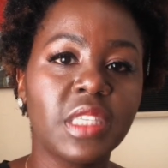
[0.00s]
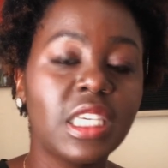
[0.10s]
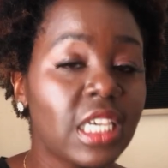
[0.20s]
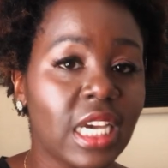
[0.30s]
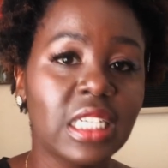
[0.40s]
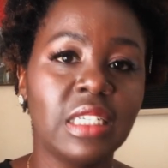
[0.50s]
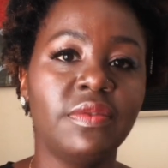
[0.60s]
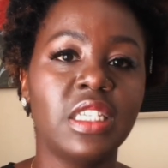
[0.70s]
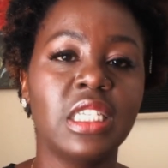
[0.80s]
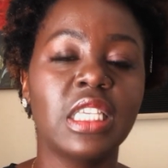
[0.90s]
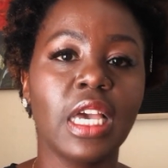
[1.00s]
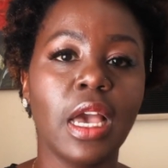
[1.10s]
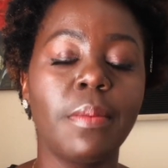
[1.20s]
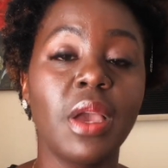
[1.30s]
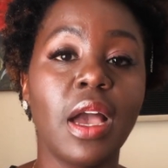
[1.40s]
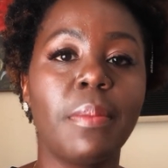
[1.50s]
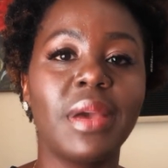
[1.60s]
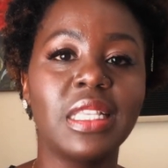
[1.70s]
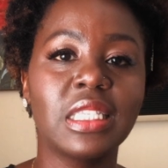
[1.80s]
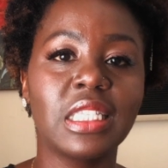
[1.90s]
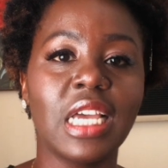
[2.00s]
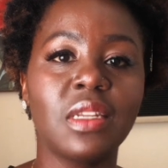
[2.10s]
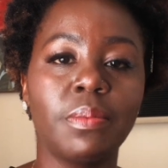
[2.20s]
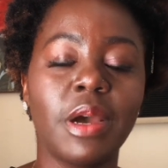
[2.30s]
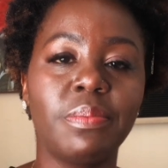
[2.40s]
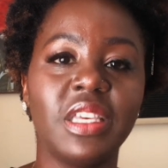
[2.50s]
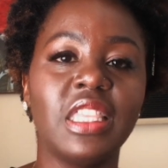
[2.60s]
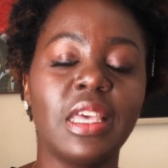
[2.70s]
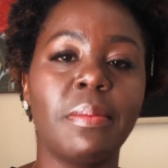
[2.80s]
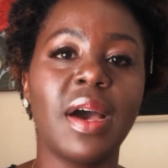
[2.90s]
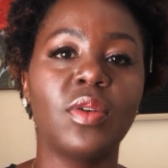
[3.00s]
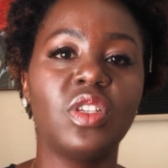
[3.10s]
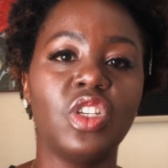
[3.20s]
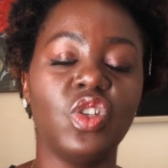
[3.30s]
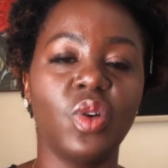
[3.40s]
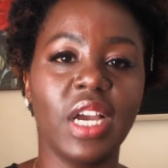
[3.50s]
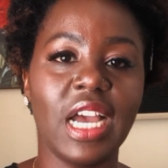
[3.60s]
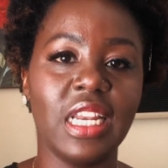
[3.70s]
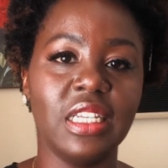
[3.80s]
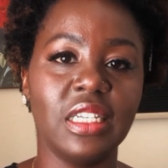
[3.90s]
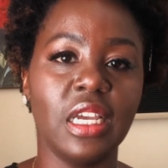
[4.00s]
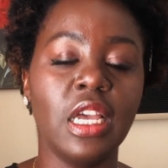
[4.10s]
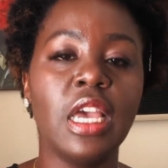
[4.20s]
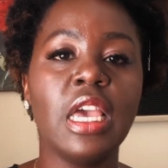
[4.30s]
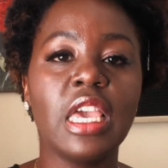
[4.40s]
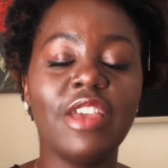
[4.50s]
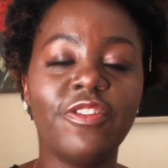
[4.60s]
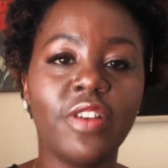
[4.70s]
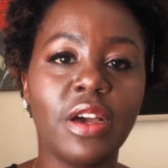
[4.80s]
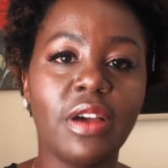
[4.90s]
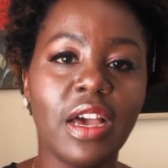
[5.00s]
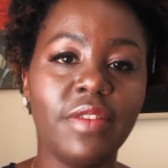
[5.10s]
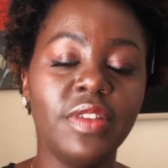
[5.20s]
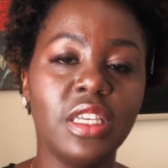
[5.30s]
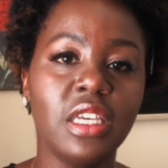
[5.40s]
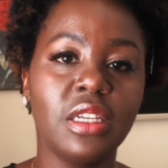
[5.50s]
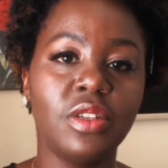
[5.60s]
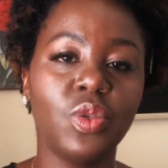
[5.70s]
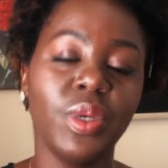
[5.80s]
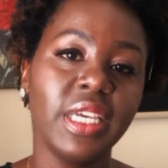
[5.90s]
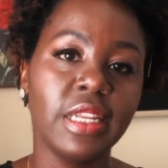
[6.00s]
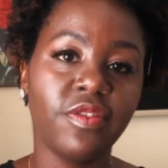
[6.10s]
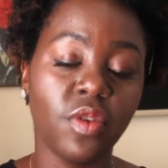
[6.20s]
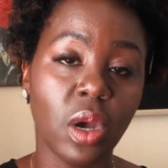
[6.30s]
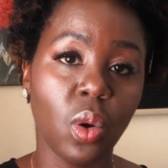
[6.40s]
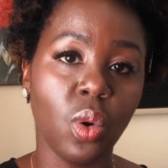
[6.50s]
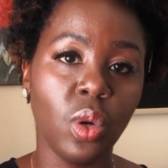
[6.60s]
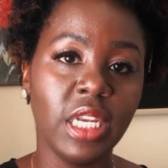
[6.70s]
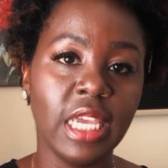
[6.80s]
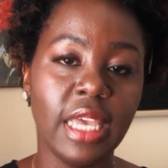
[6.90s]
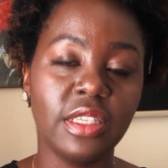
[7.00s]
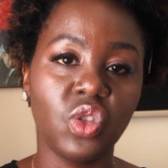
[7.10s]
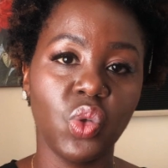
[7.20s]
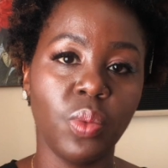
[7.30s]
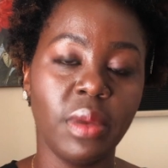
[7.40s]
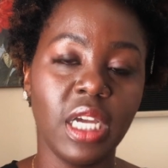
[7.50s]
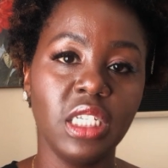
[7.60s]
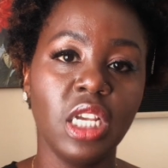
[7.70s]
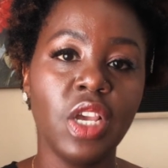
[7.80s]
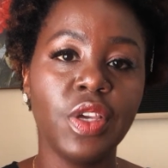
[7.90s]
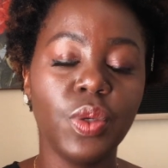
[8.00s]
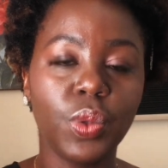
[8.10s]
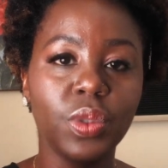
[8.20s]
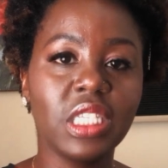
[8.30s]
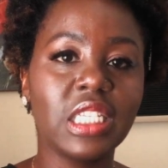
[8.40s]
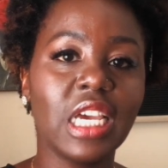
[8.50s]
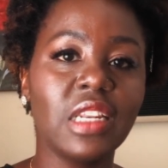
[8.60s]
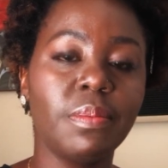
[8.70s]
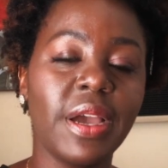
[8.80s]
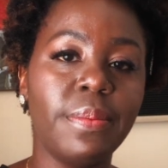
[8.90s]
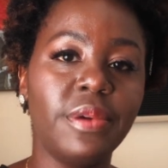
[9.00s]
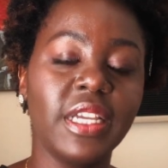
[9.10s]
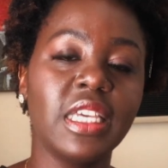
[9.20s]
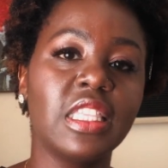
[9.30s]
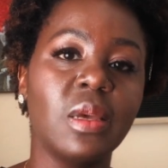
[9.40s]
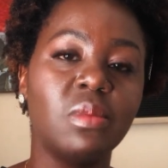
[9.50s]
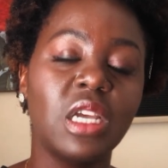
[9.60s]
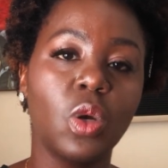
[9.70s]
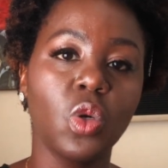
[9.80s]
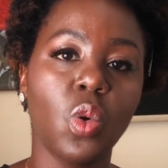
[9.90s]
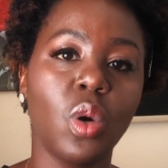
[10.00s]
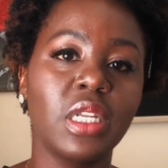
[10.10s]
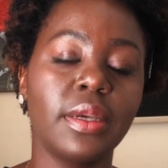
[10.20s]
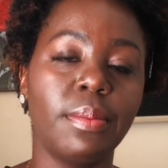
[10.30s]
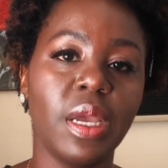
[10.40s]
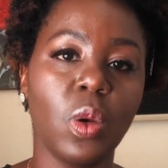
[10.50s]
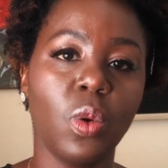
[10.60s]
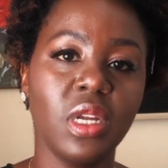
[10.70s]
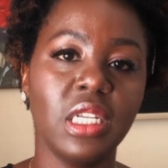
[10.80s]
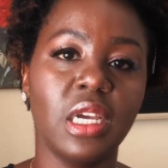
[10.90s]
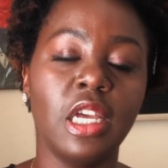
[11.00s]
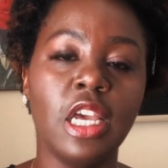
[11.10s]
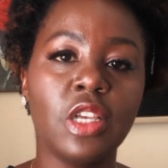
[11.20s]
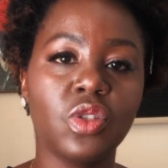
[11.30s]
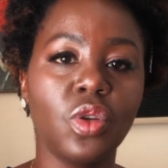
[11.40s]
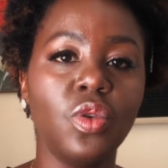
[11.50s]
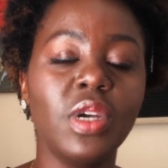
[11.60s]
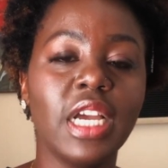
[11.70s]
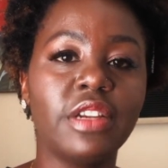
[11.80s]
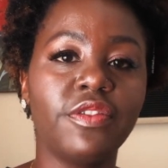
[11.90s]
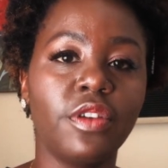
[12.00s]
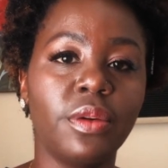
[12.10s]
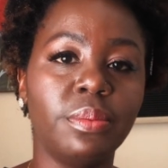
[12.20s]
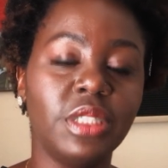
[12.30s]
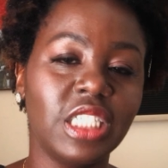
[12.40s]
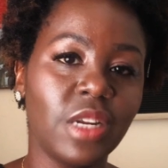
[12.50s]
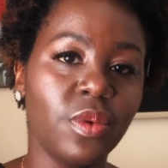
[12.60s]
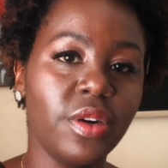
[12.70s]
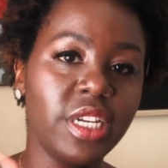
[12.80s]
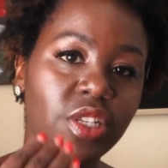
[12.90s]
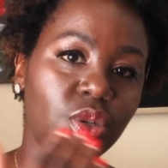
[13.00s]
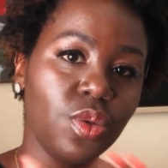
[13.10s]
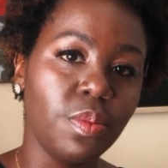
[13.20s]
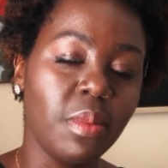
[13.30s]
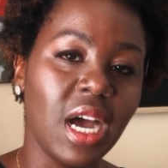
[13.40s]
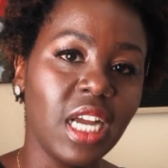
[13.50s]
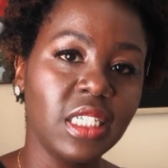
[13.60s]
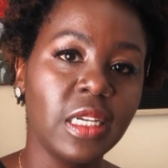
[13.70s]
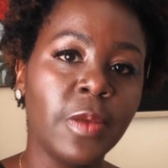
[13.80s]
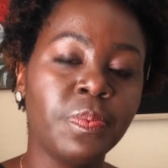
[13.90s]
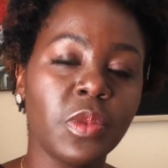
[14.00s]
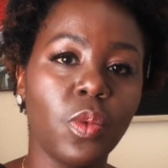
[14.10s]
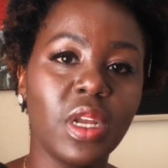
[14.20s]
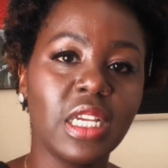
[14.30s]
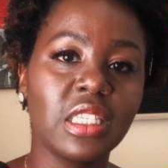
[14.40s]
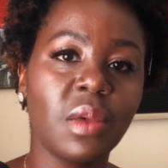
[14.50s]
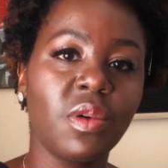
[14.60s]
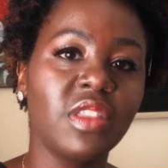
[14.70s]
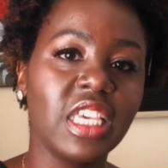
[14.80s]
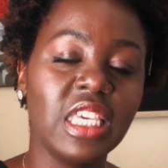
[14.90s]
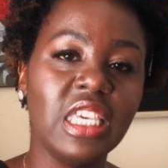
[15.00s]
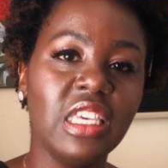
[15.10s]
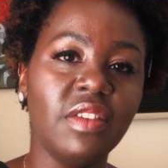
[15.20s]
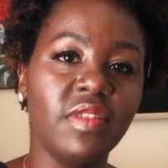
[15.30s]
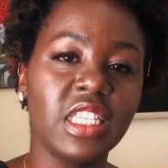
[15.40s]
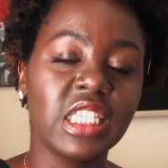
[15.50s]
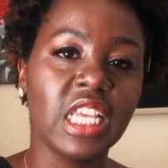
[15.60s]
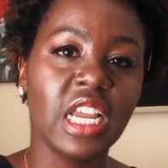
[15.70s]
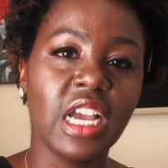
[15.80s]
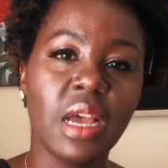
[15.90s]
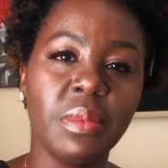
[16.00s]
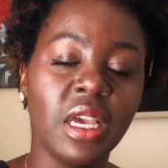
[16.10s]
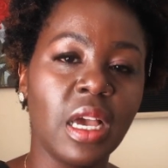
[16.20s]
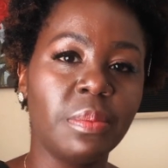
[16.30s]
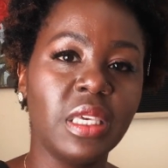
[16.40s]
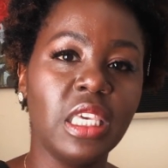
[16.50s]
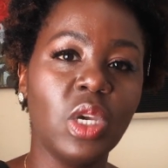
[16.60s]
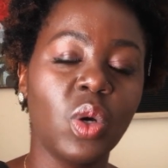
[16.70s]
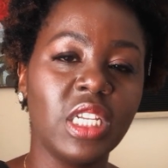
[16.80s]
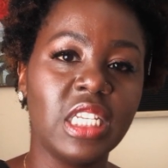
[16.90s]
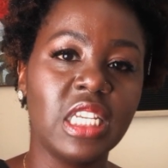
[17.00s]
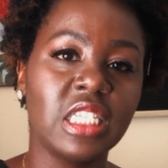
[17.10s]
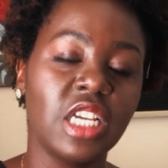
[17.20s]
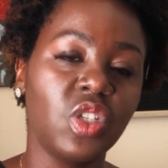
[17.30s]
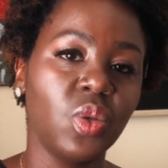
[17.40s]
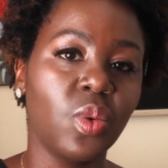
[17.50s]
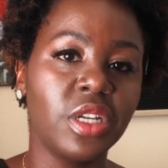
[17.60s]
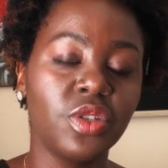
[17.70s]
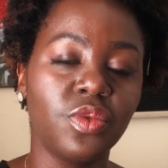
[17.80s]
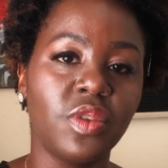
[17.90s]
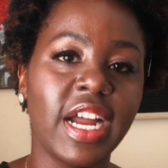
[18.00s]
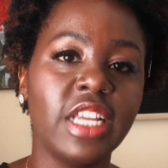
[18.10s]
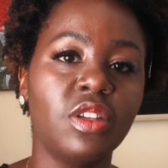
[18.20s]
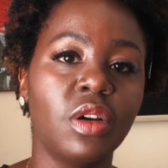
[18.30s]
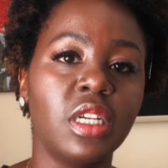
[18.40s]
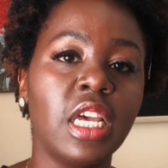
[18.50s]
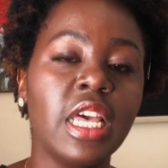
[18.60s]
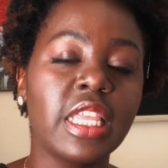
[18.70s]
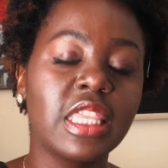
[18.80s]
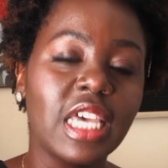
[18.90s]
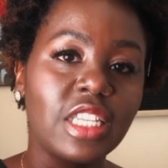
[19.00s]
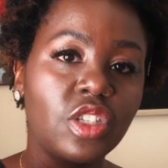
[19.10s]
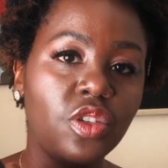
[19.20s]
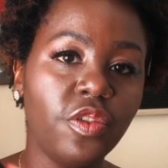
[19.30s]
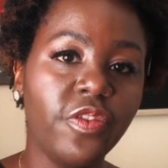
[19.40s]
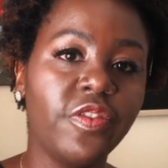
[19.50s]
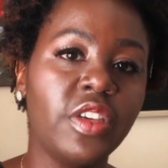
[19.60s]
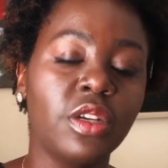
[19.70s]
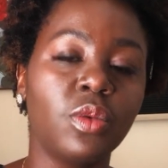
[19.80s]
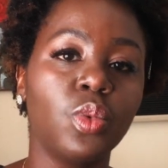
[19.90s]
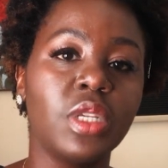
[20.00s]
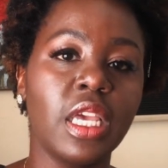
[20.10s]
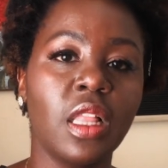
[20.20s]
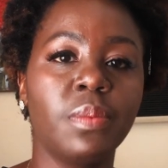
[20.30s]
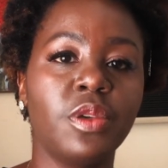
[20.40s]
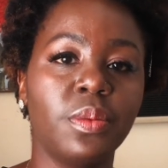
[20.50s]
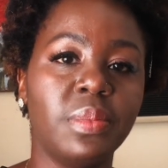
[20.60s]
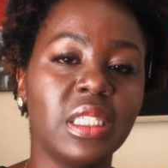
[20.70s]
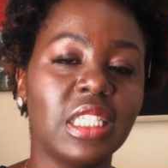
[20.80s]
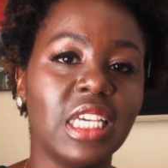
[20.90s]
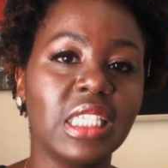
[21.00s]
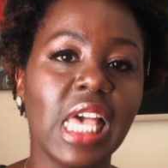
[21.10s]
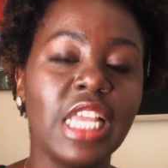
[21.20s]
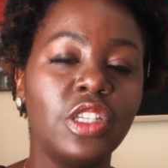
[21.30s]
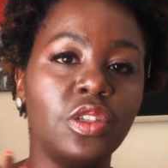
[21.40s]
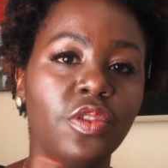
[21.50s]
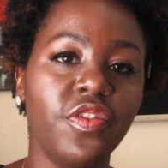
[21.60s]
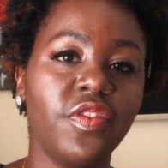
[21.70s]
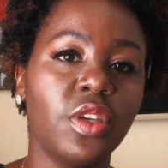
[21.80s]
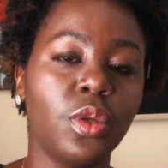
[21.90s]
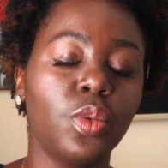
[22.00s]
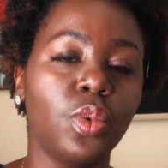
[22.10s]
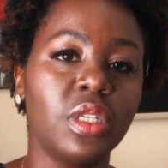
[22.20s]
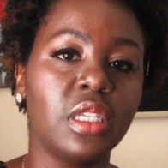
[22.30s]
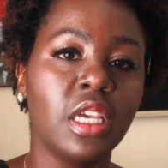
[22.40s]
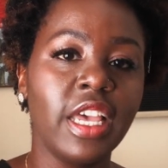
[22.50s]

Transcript: key activities are coming up, and start mapping them out in your calendar. If doing it for a whole year is too much, you could start by breaking them down quarter by quarter. So look at from January to March, what are some of the key events that are coming up, key holidays that you want to ride on, that you feel would help your business and you feel would